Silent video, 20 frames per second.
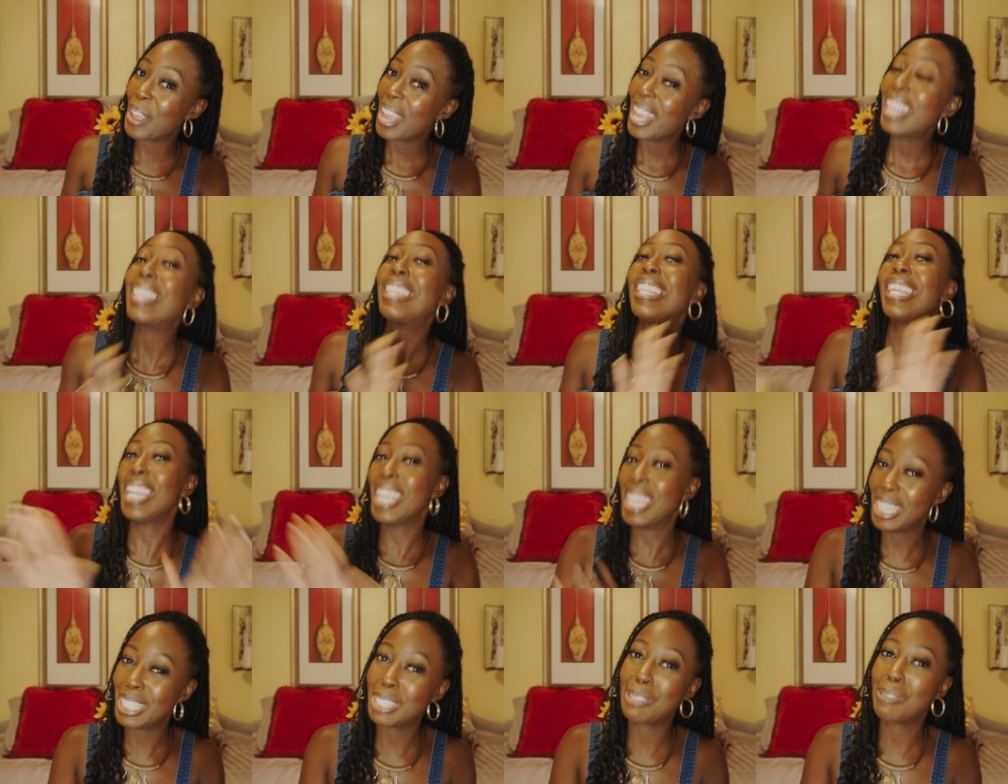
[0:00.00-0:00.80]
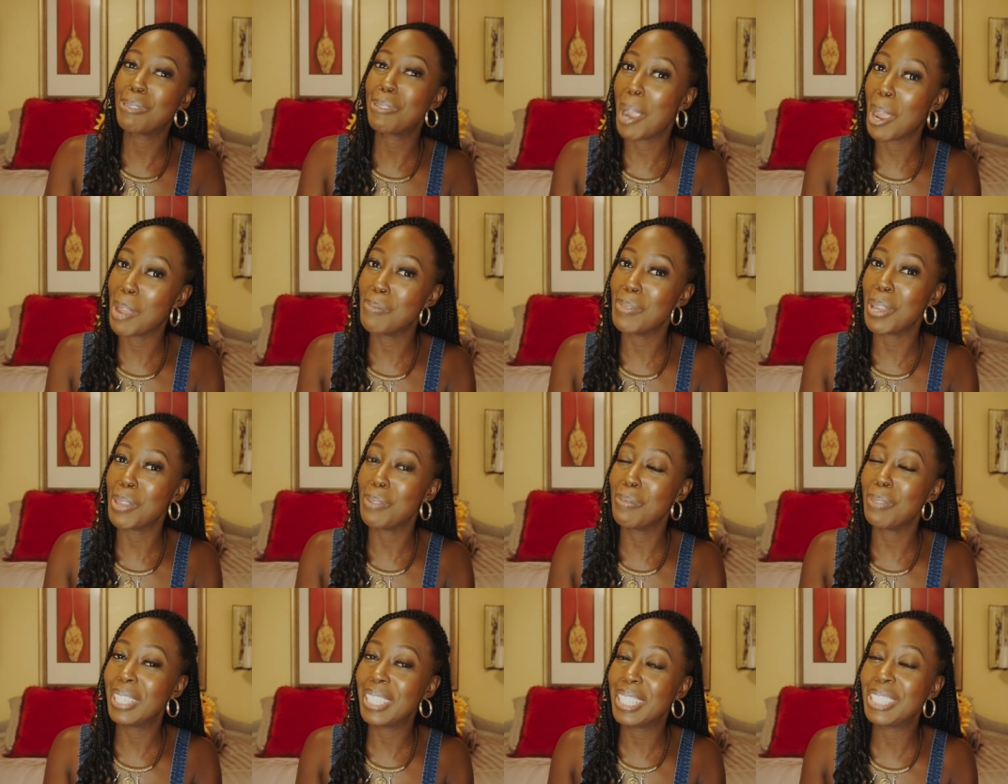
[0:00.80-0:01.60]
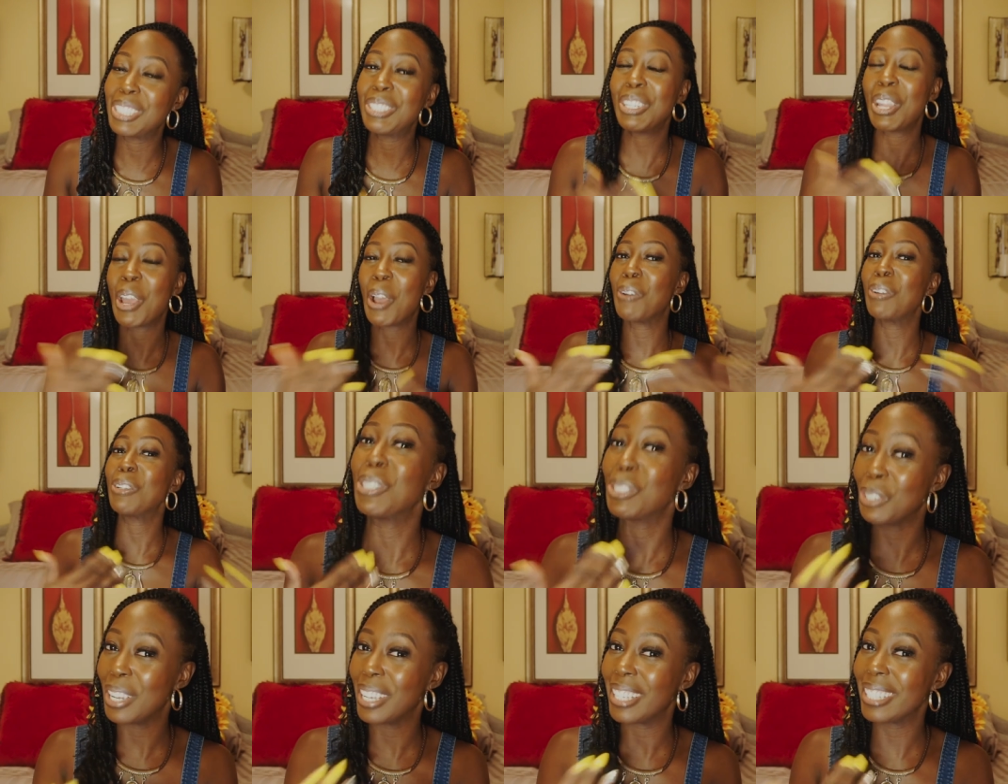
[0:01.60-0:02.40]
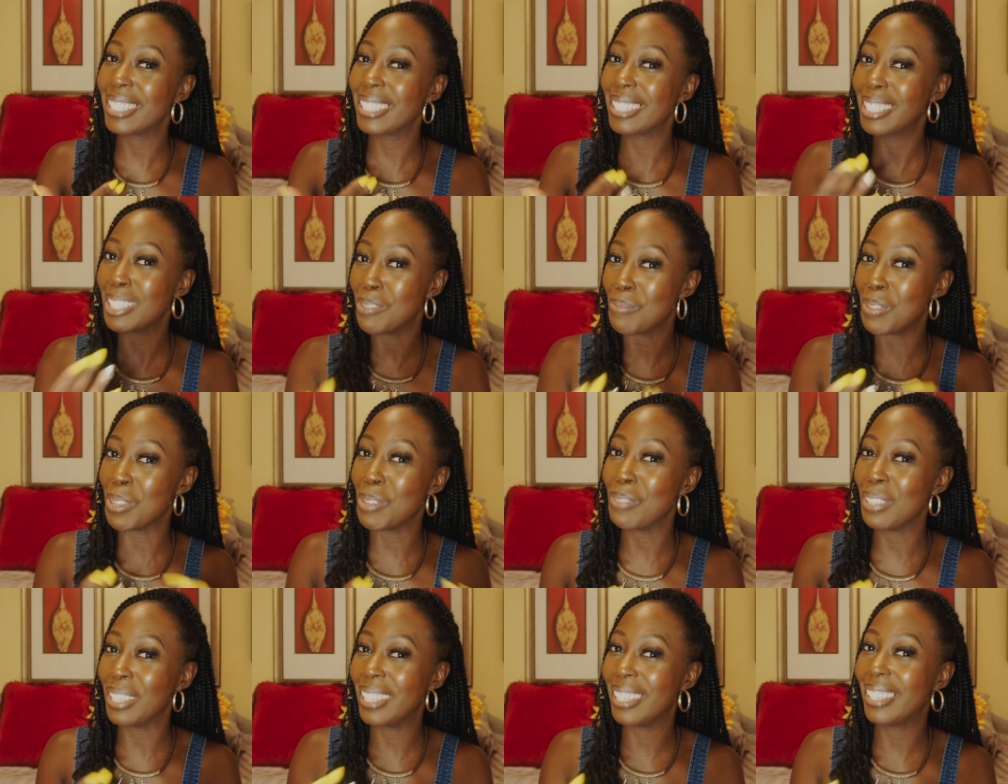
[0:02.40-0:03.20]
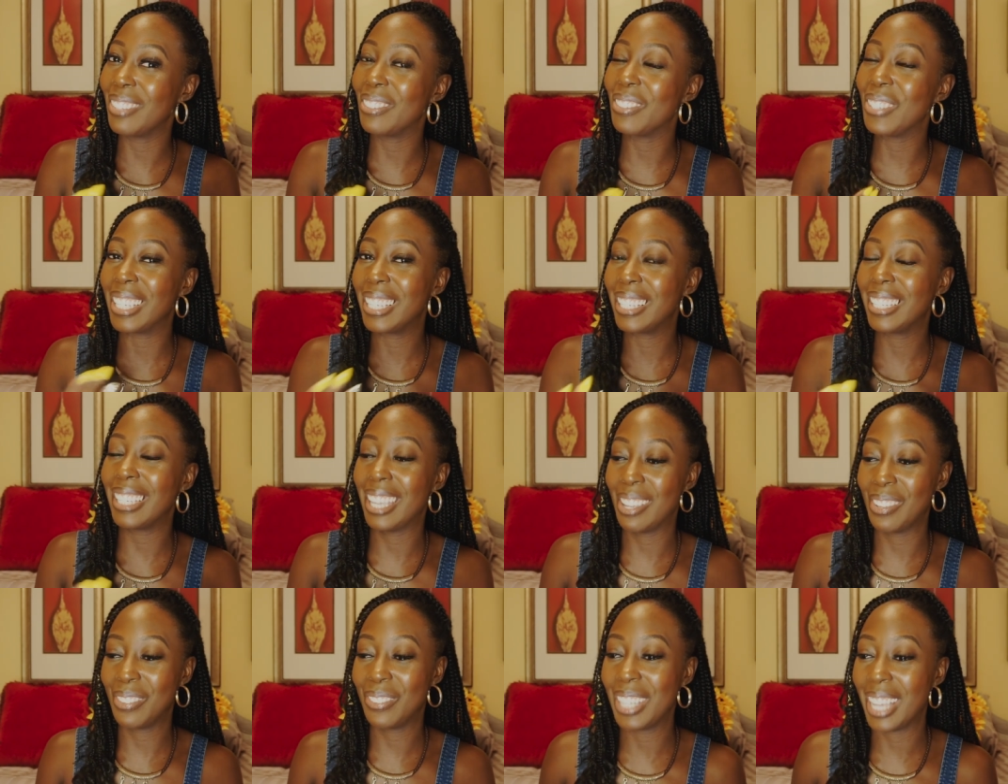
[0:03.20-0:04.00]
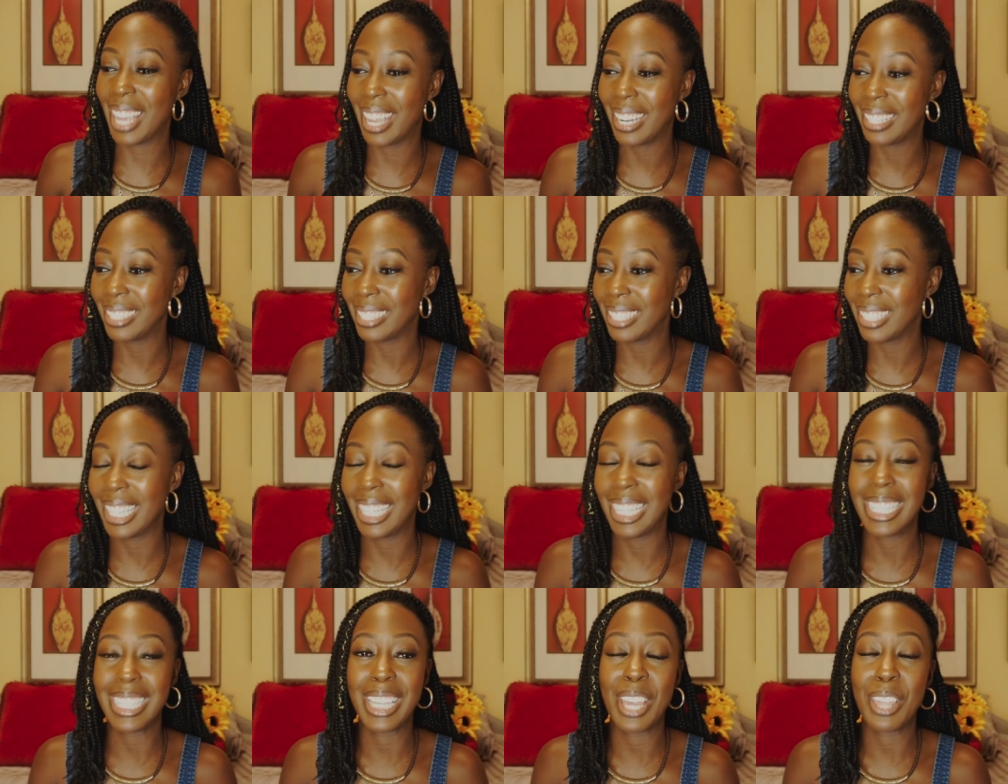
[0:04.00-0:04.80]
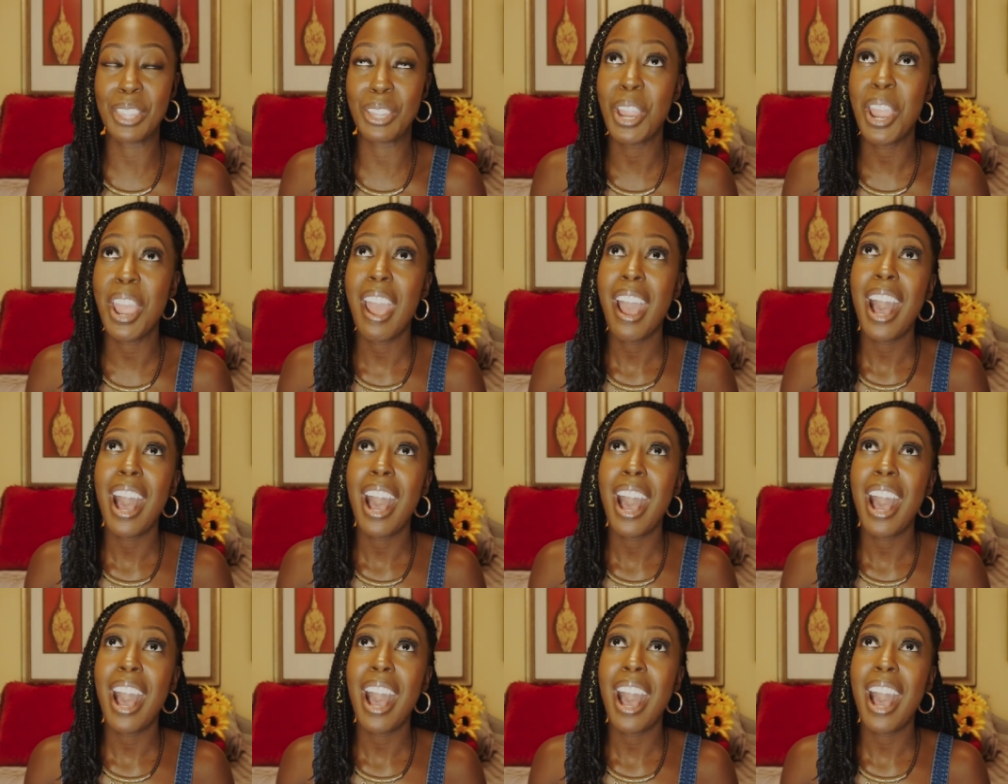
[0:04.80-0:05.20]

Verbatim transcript: Then hit the subscribe button because you know, trust, commitment, yeah, we gotta get it together.